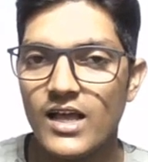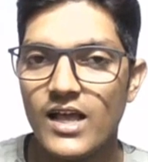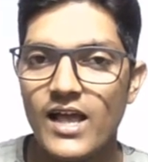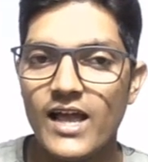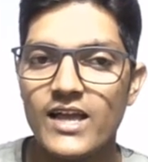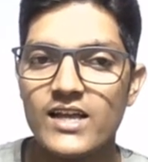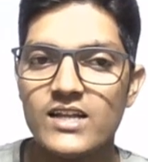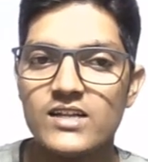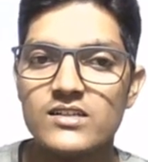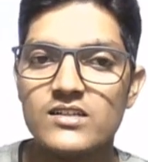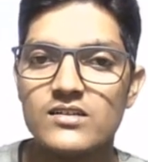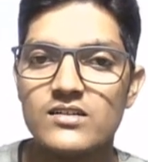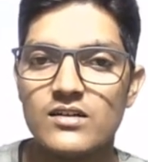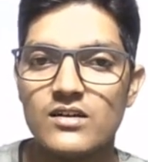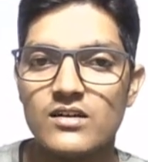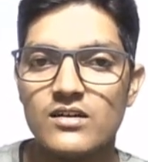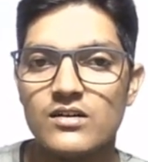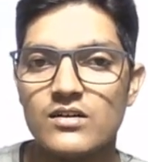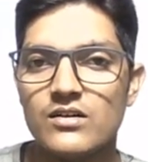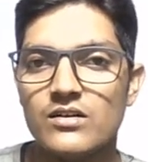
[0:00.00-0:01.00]
and
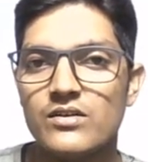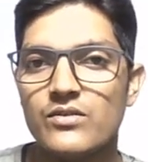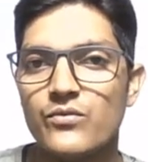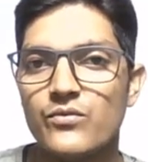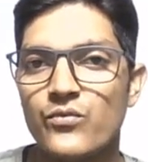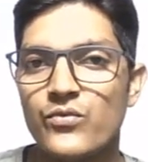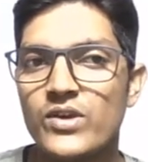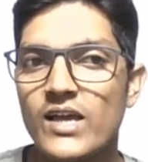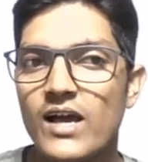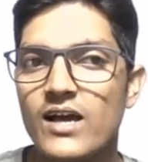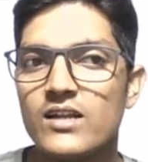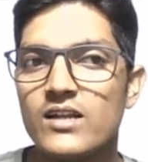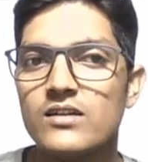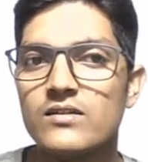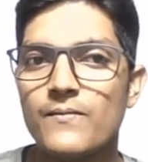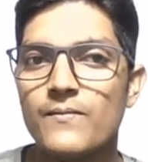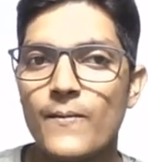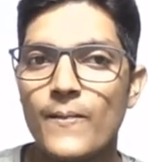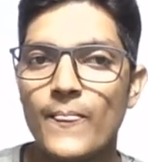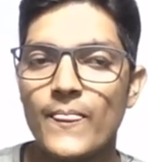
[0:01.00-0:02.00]
we
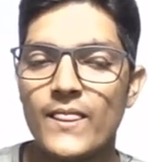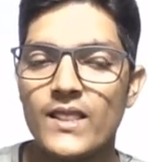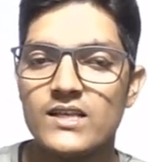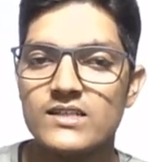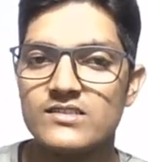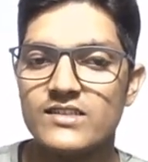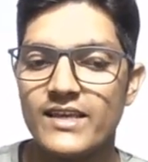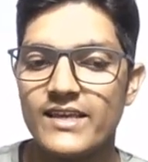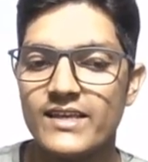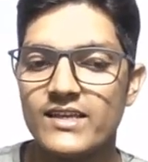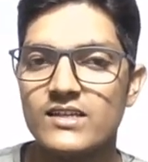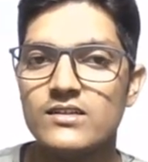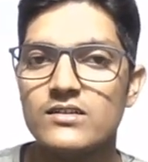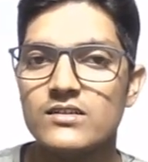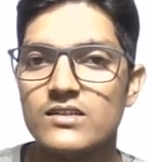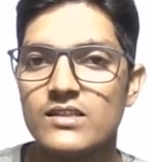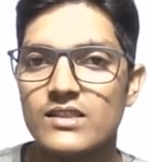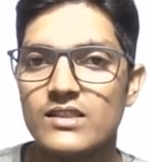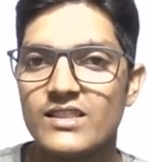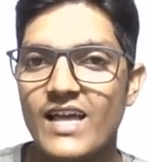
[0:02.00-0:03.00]
are
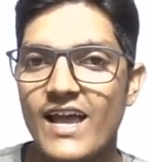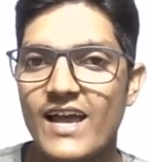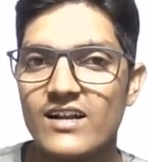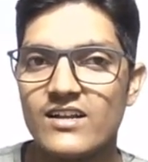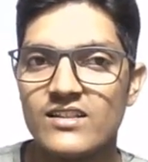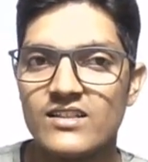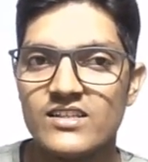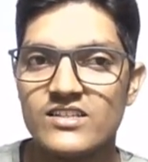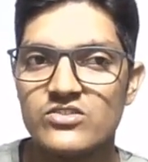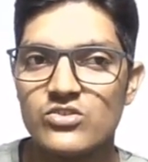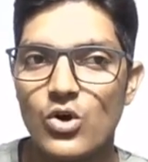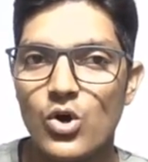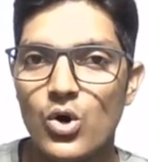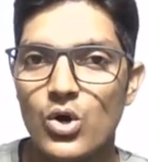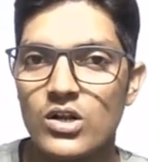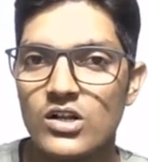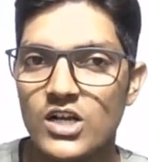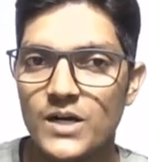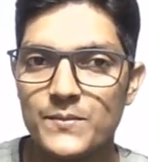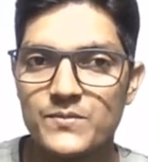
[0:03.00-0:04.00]
saying that this
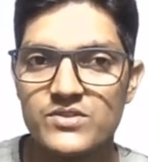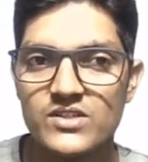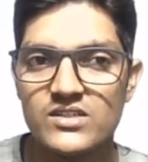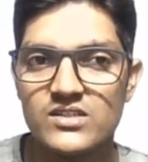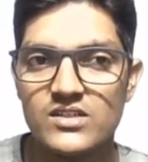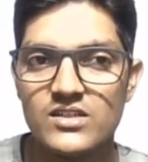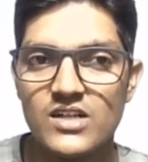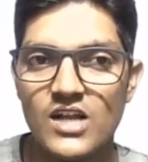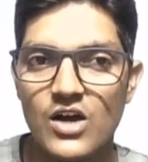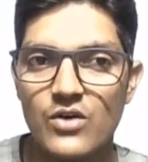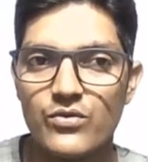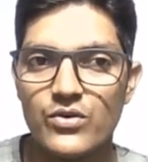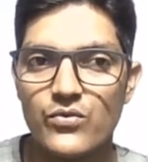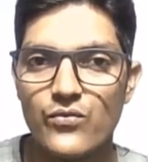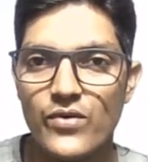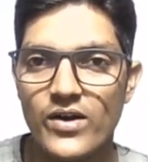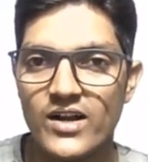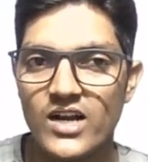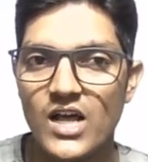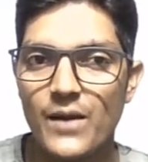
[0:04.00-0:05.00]
all comes under our
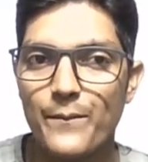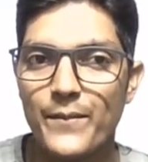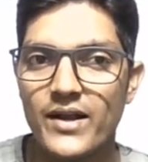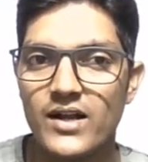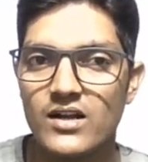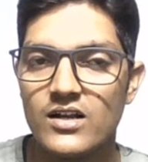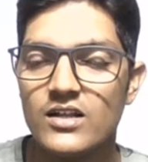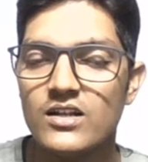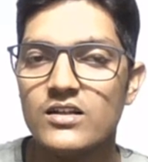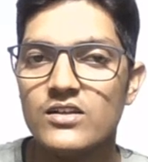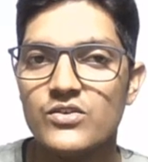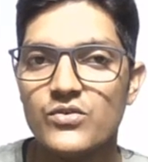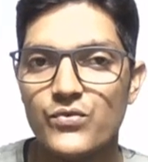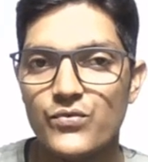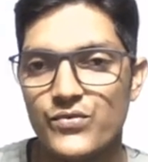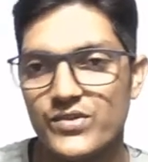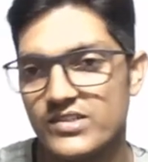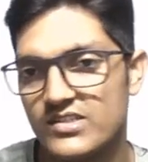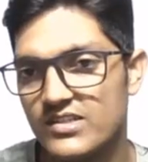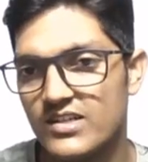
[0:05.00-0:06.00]
fundamental
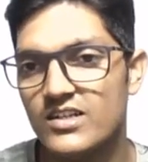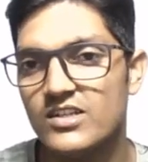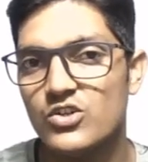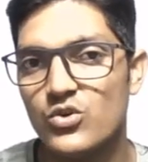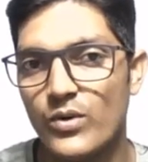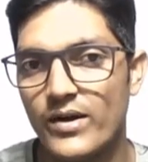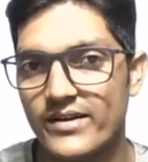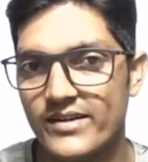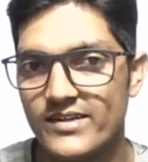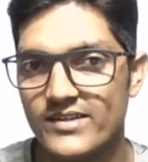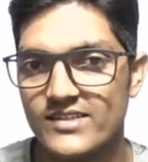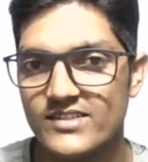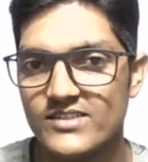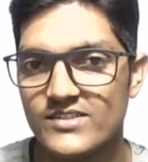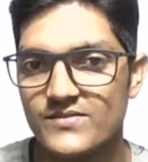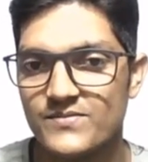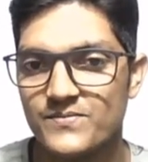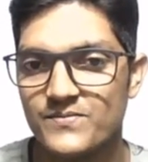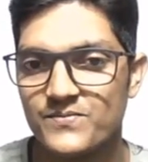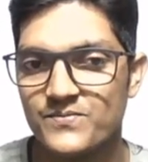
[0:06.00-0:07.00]
physical
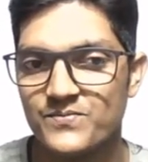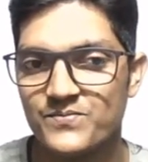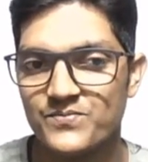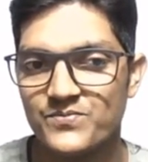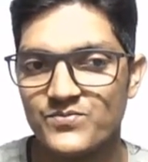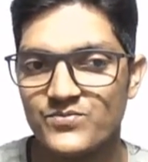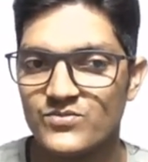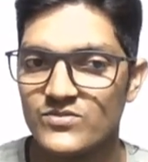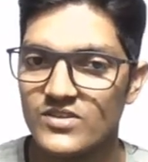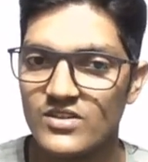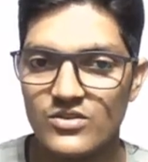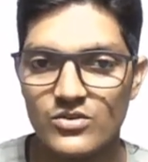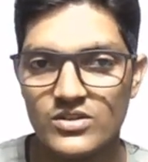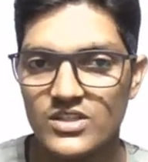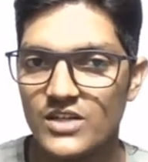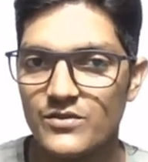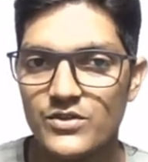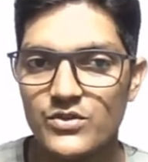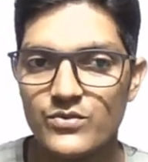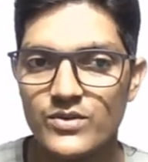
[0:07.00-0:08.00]
quantities. Okay
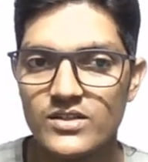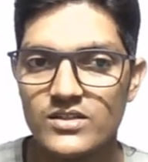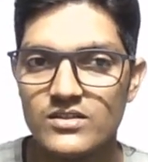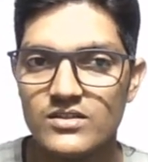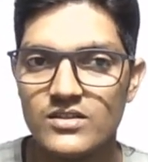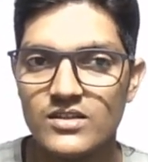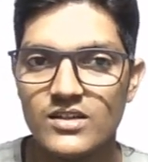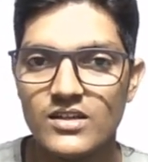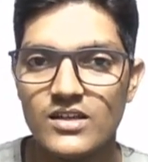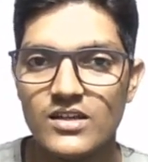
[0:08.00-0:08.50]
everyone,